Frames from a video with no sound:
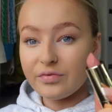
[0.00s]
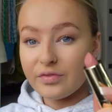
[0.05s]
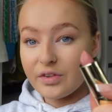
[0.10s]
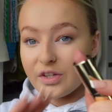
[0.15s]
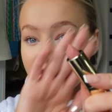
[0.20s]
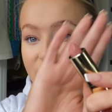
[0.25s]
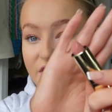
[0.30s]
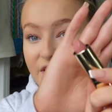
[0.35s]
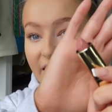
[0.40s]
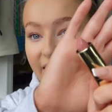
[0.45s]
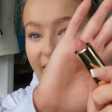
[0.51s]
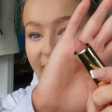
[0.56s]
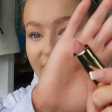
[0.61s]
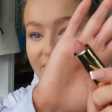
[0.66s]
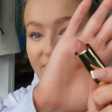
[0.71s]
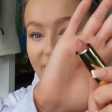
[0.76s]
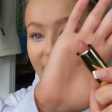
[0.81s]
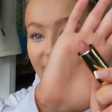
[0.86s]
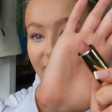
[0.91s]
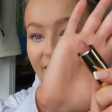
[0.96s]
The
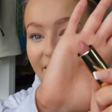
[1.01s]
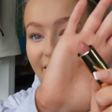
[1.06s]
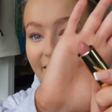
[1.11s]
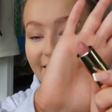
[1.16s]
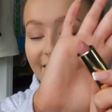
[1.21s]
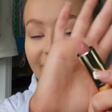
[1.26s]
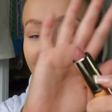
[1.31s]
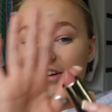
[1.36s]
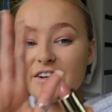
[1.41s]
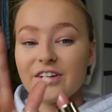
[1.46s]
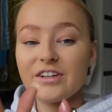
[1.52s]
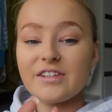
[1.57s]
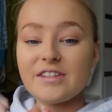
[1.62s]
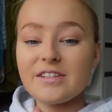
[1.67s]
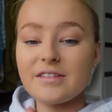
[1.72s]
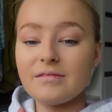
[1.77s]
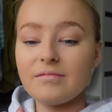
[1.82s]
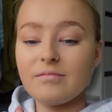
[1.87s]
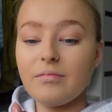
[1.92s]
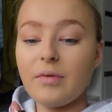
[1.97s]
shade
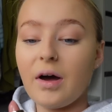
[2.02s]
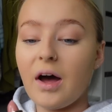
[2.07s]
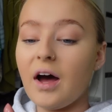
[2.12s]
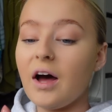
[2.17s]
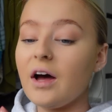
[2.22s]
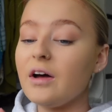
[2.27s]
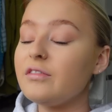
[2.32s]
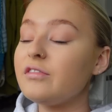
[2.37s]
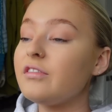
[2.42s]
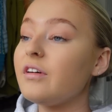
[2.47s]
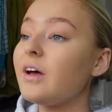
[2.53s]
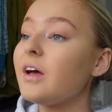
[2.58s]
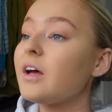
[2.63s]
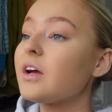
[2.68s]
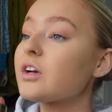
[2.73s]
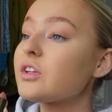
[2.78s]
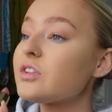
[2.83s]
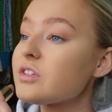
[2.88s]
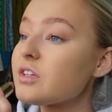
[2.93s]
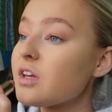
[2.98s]
looks
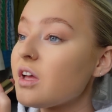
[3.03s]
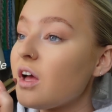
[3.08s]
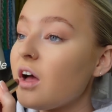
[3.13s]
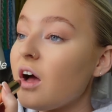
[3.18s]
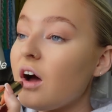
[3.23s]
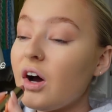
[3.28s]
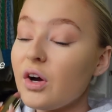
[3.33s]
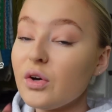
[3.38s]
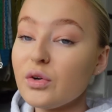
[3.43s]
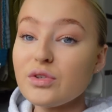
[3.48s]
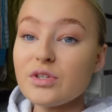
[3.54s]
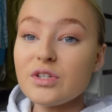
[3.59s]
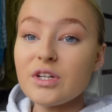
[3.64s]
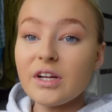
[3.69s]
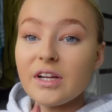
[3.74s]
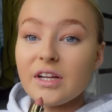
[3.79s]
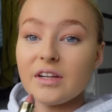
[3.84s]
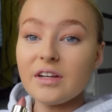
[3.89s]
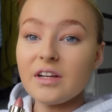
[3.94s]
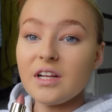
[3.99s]
perfect. I also
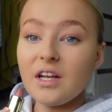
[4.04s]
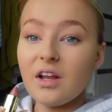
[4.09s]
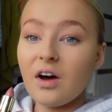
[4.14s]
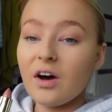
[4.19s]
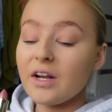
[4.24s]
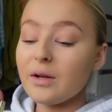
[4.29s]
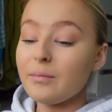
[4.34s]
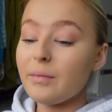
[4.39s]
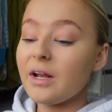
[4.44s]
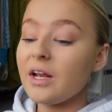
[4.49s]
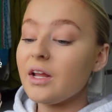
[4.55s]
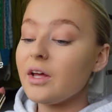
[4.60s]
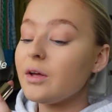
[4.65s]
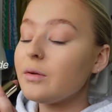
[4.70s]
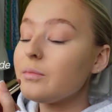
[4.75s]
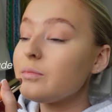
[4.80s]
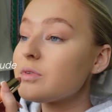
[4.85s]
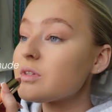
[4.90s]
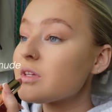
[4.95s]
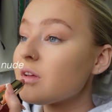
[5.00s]
don't line my
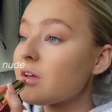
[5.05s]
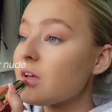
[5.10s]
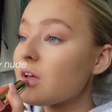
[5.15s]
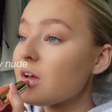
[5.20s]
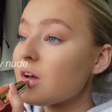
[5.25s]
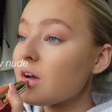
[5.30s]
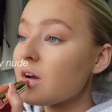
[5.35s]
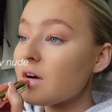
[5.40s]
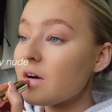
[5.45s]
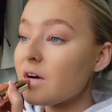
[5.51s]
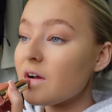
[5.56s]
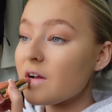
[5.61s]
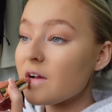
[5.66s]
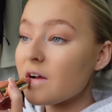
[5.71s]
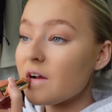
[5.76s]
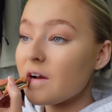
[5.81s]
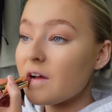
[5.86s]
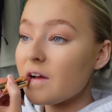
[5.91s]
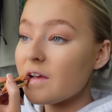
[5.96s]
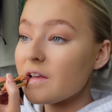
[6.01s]
lips, which
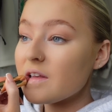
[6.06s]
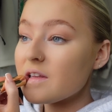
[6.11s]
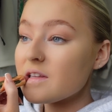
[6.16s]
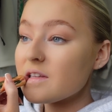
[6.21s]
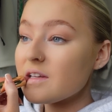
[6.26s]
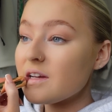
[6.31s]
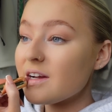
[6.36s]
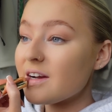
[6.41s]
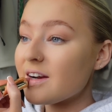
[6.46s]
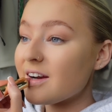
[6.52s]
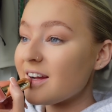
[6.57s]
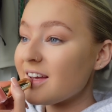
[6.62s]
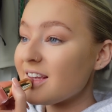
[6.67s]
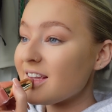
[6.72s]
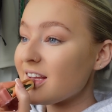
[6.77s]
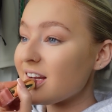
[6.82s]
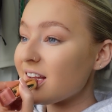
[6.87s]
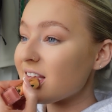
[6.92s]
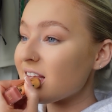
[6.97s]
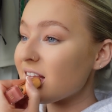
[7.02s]
I know is so
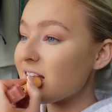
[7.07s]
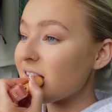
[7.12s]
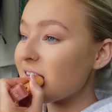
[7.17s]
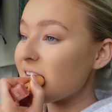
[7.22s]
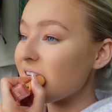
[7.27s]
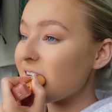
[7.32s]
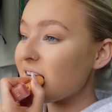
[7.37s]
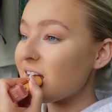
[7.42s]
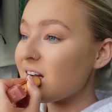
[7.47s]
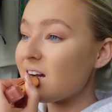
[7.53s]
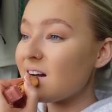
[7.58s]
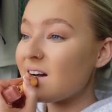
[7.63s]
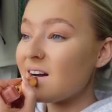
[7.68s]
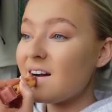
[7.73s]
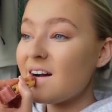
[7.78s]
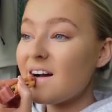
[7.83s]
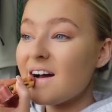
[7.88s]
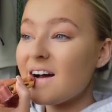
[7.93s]
crazy to some people.